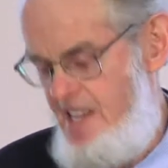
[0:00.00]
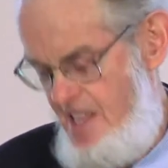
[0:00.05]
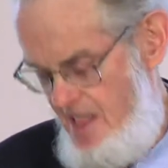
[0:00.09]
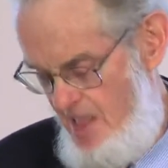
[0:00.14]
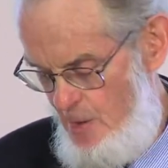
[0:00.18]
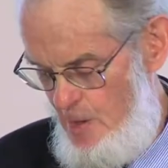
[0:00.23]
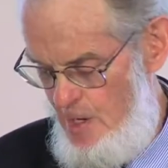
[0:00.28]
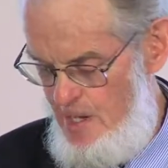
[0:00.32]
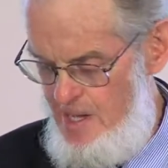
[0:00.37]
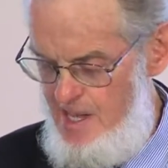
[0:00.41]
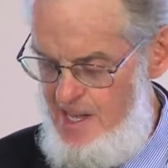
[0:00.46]
In
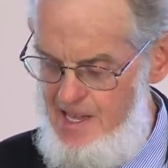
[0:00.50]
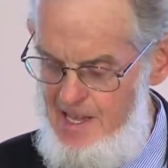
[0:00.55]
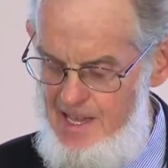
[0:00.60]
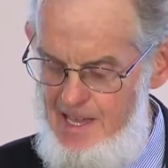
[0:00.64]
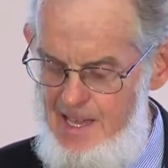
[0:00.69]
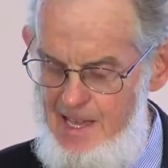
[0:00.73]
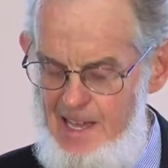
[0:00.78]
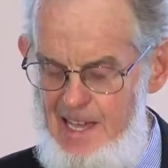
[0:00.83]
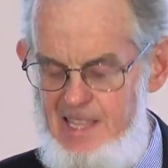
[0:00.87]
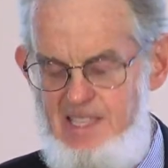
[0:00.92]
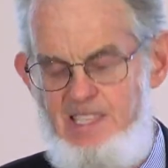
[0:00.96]
the,
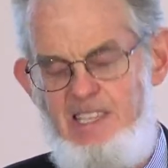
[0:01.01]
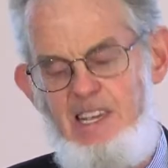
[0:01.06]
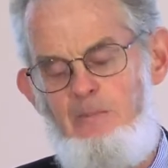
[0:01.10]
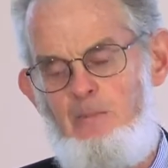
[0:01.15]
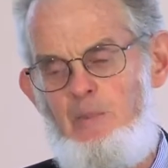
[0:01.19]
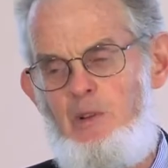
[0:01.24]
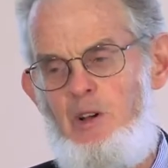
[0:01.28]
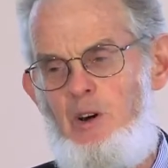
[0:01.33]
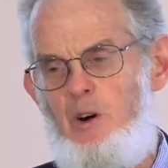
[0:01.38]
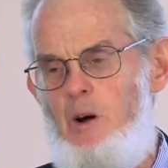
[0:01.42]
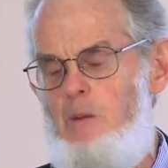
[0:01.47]
and
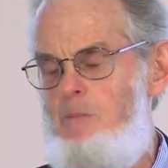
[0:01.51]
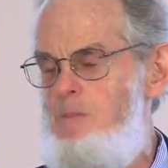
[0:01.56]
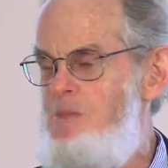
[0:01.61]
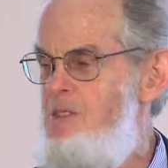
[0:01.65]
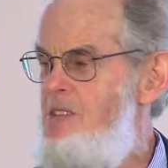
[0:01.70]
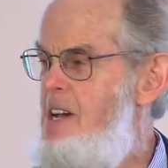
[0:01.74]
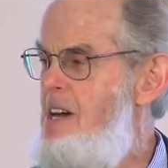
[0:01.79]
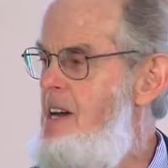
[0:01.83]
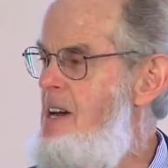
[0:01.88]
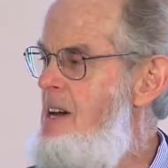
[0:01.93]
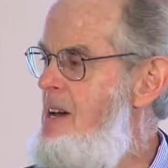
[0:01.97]

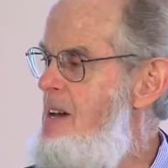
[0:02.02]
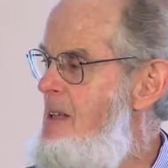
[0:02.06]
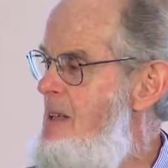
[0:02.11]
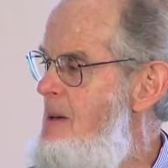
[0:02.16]
sometimes uh,